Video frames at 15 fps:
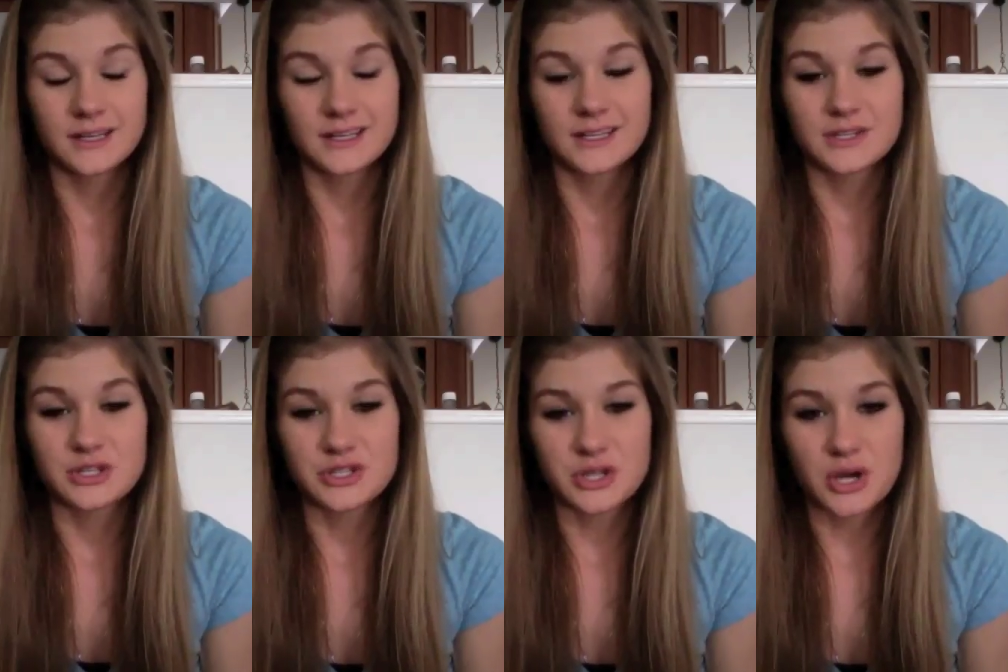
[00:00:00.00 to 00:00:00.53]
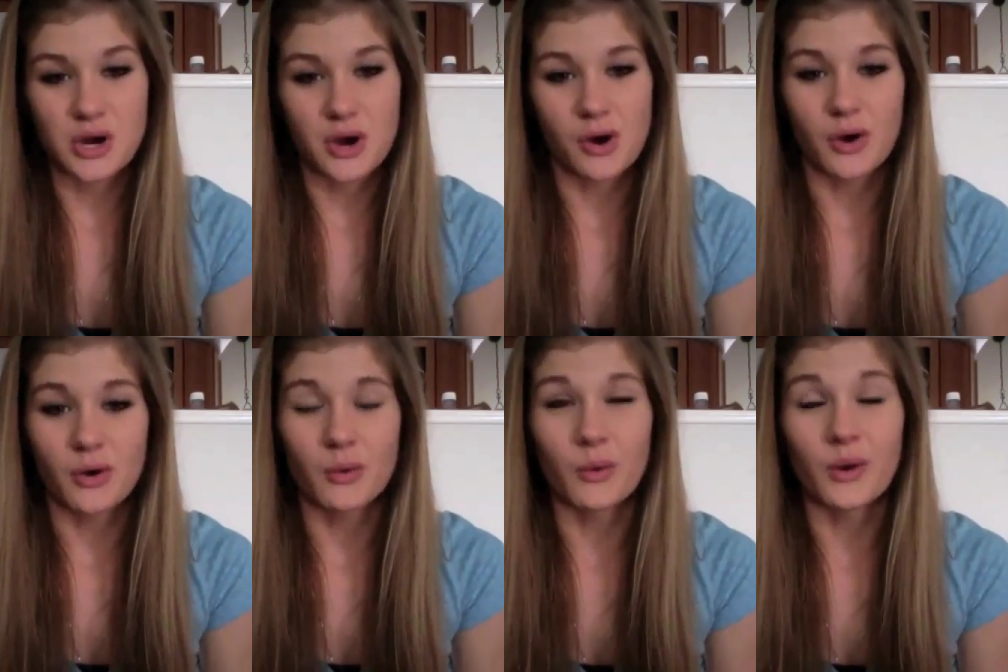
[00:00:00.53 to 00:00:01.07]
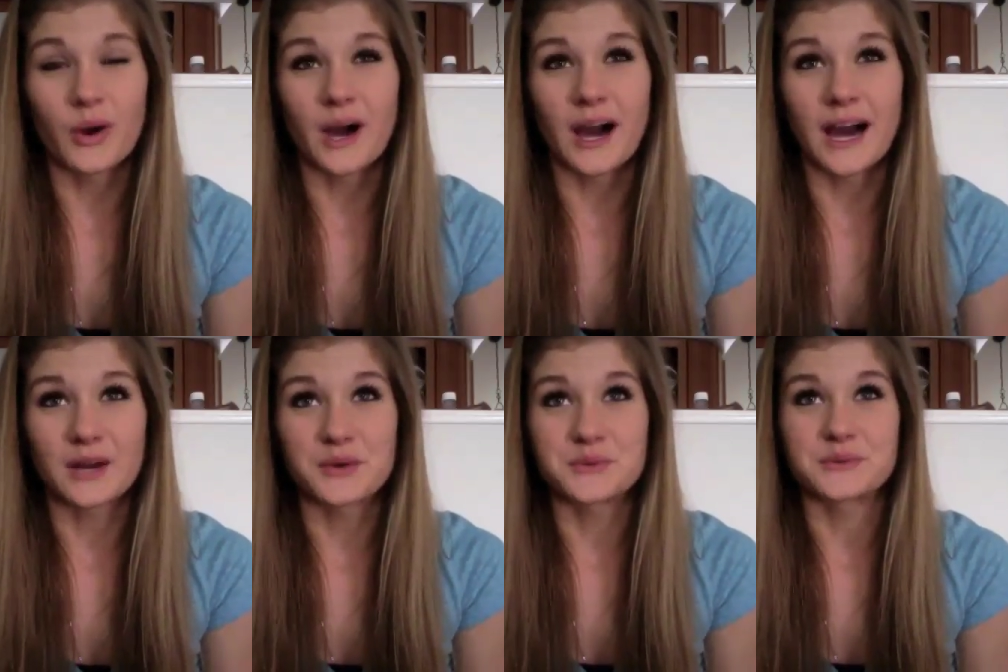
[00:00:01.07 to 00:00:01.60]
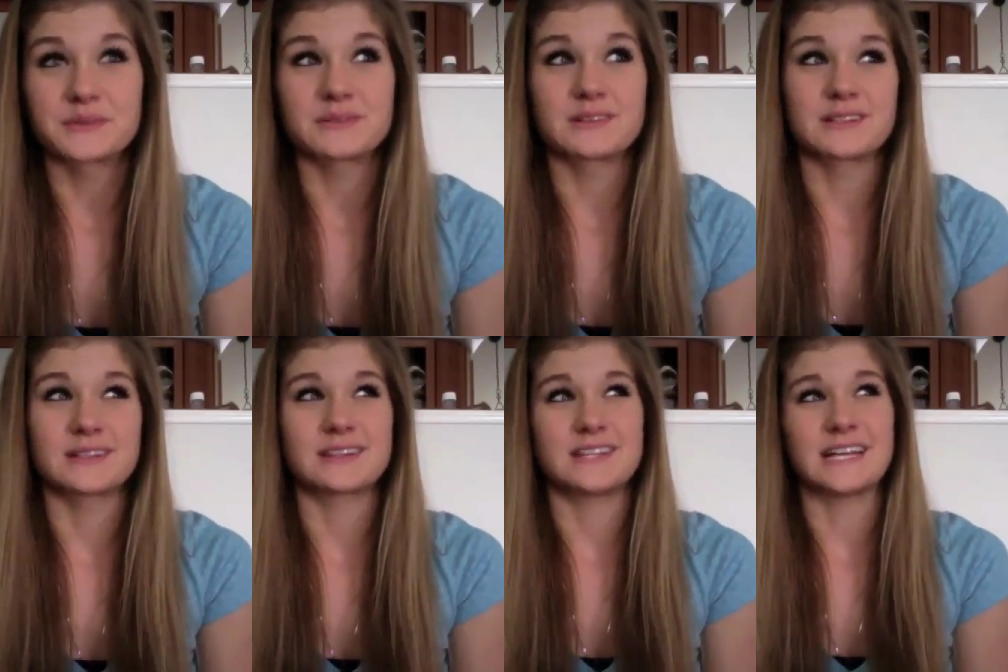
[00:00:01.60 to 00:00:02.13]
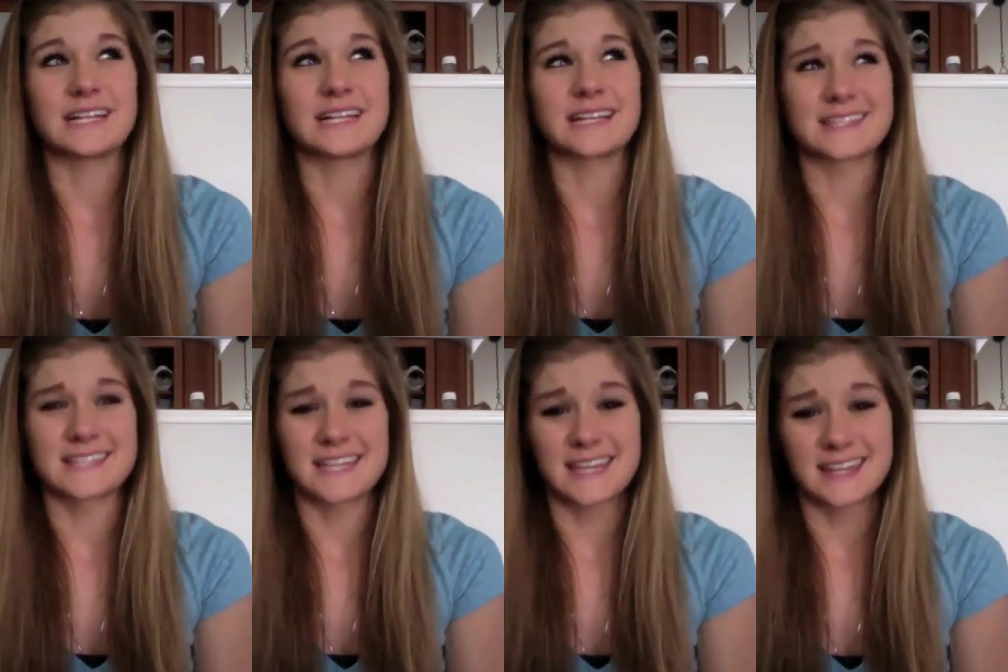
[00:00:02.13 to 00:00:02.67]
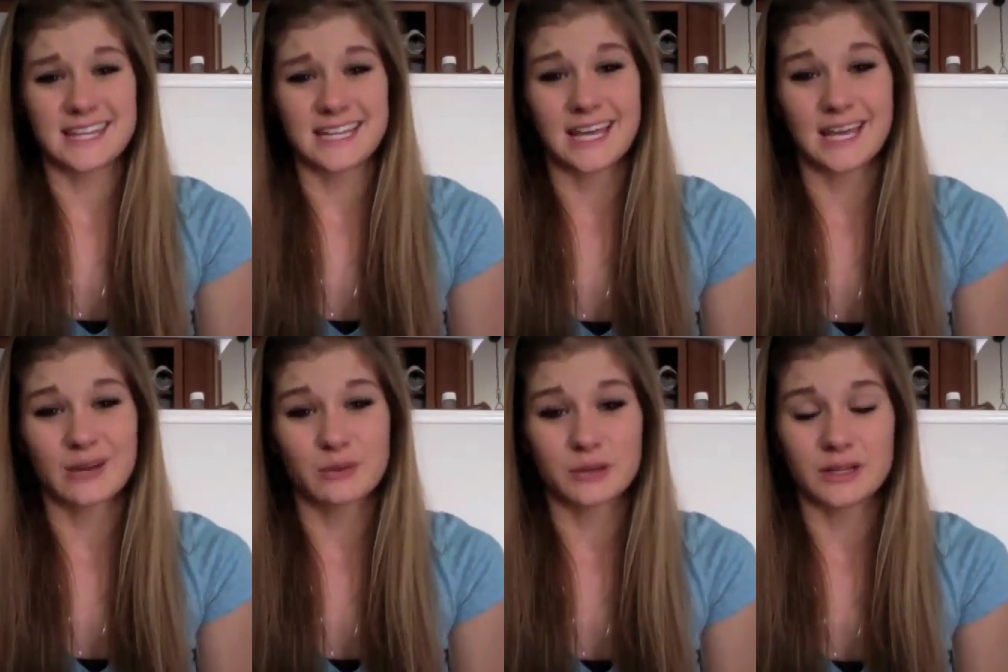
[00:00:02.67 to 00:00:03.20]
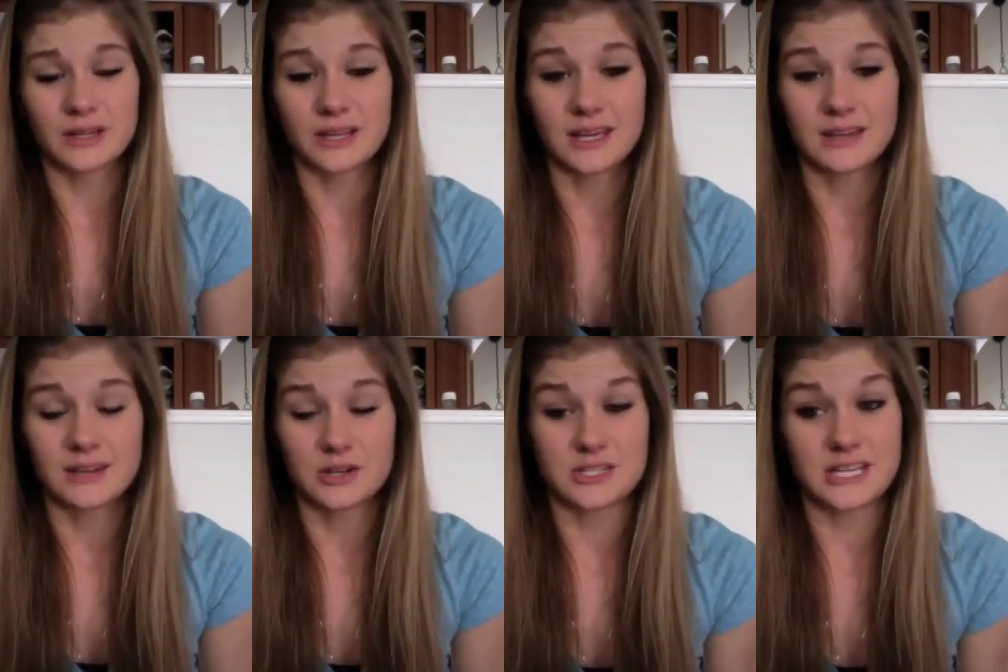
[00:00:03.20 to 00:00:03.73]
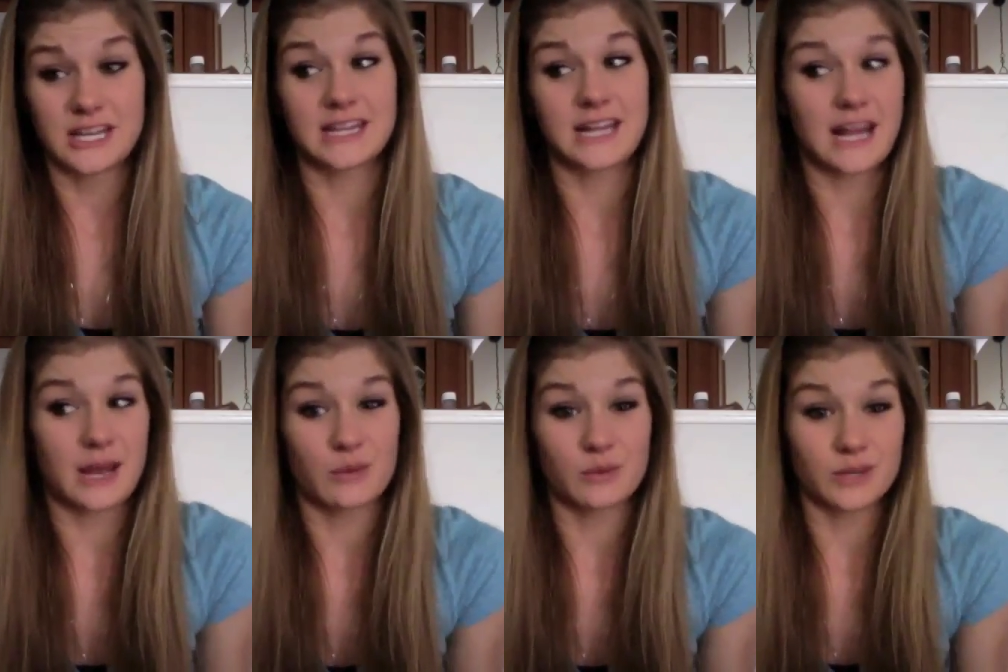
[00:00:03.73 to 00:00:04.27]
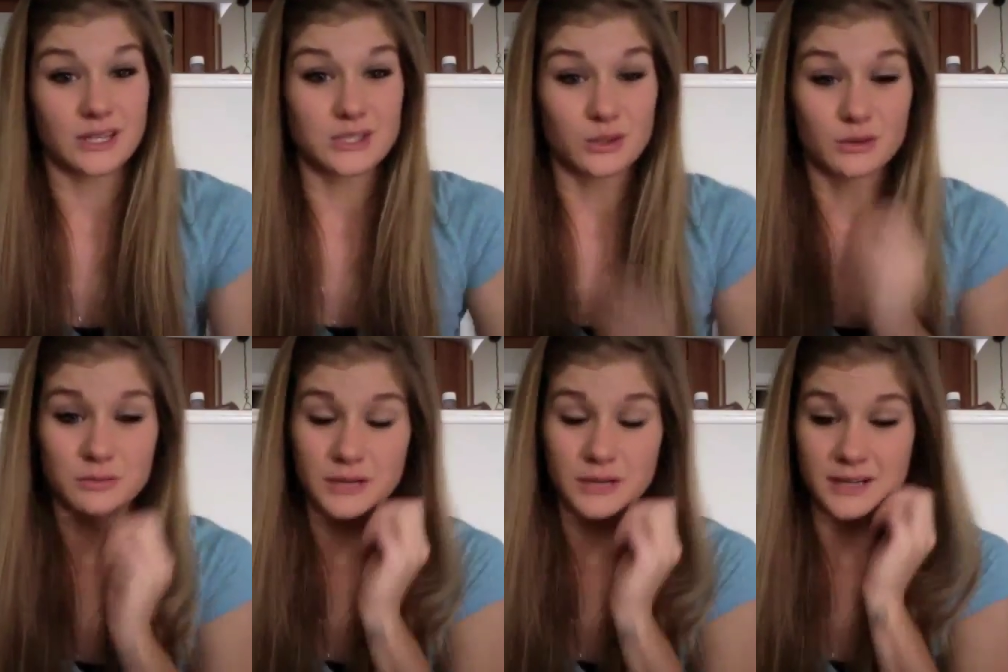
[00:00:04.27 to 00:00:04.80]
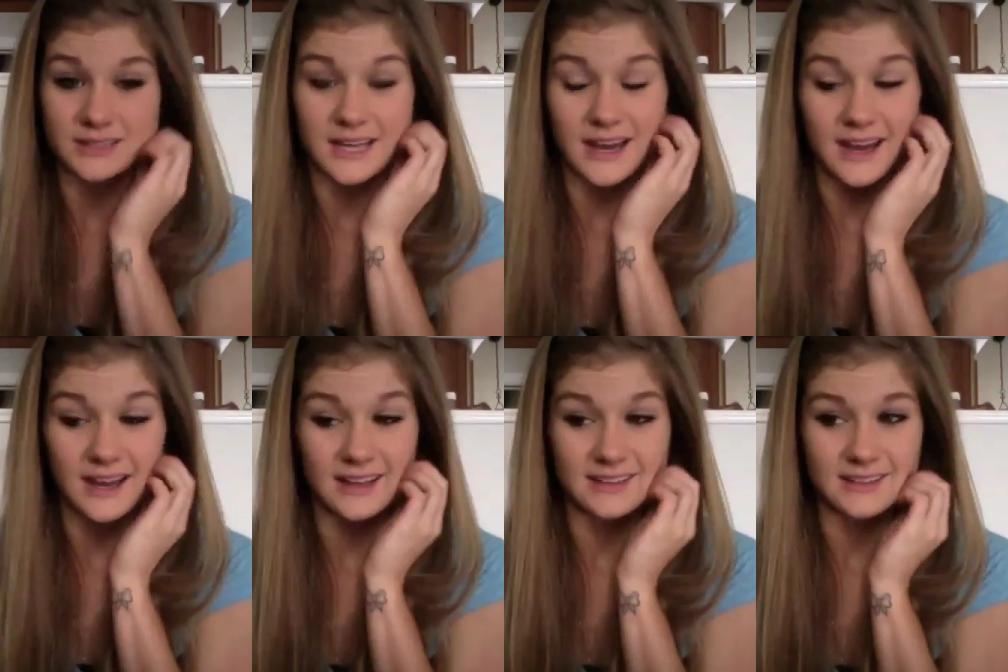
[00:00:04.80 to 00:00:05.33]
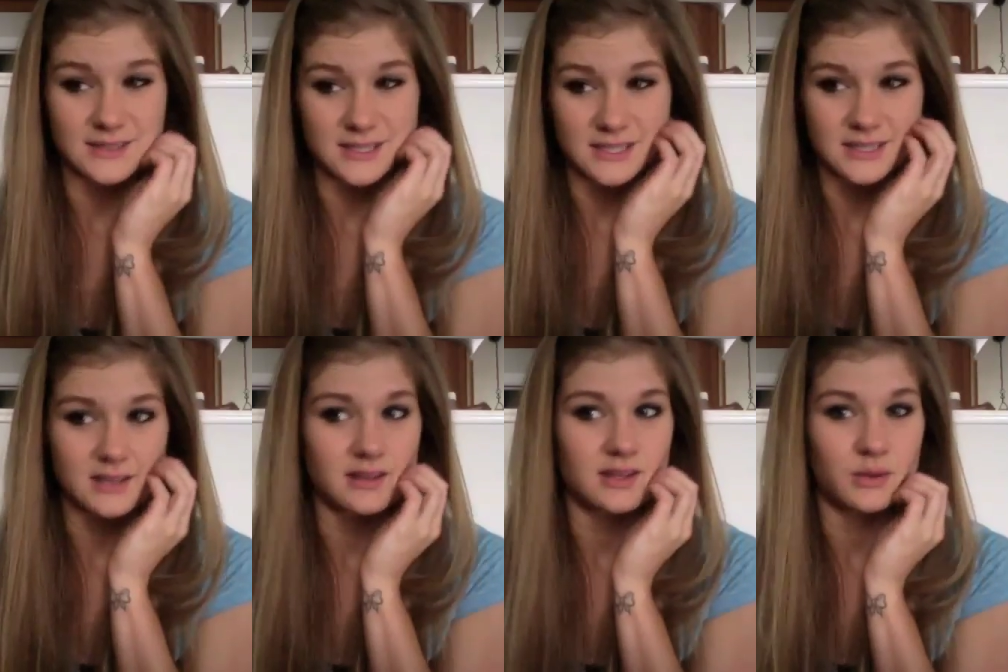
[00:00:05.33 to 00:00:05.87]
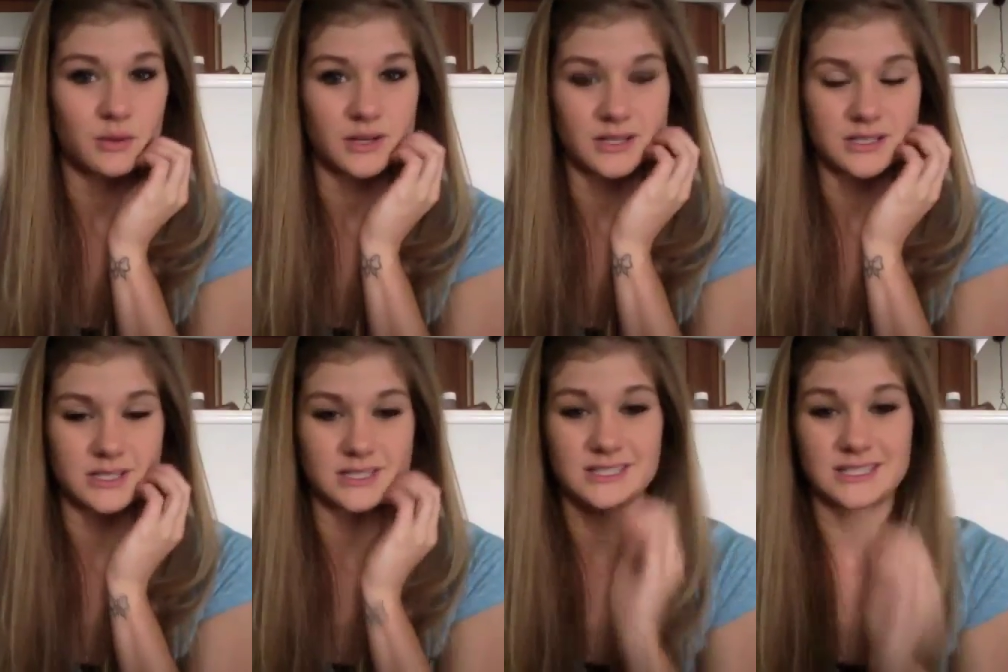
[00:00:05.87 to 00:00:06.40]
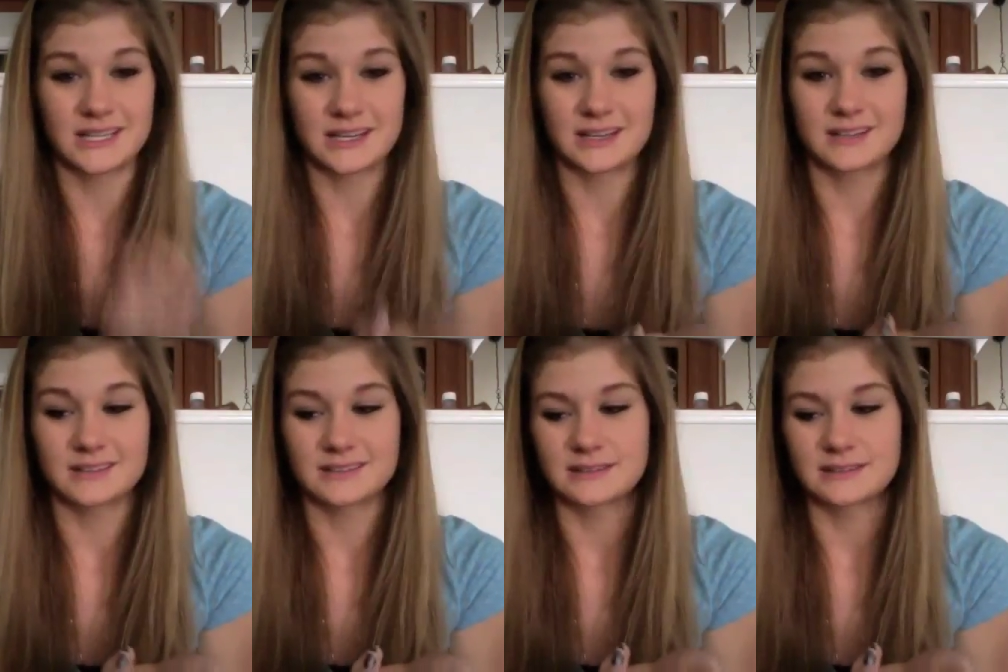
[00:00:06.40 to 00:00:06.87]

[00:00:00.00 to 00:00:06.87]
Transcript: So I don't think there's anything they can really do about that, unless you want it to stick